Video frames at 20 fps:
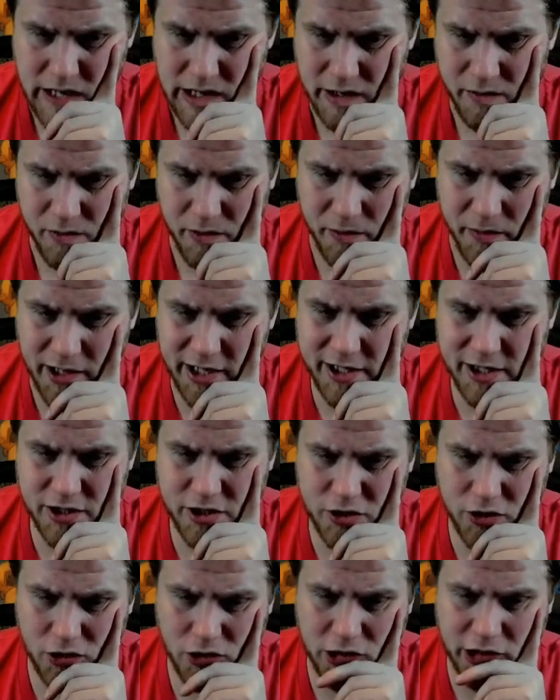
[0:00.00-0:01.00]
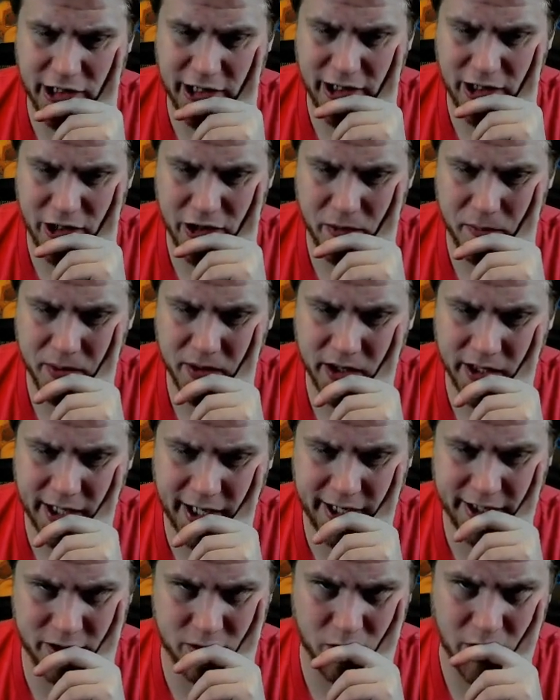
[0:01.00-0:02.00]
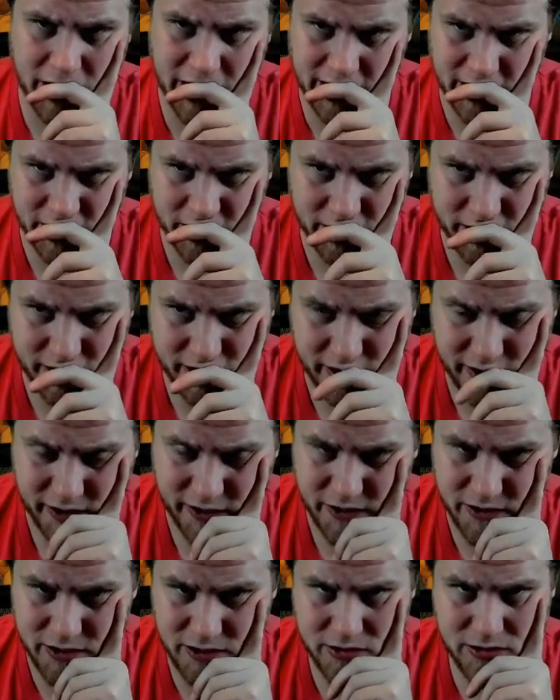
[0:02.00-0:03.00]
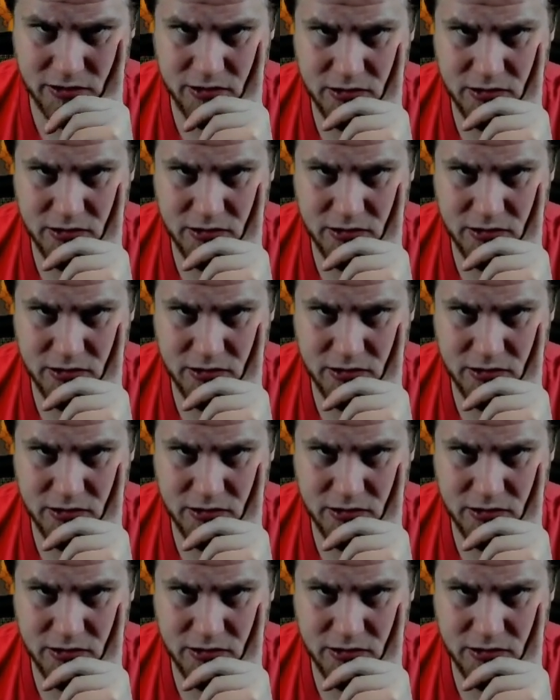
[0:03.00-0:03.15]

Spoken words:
We might destroy all the planeswalkers here.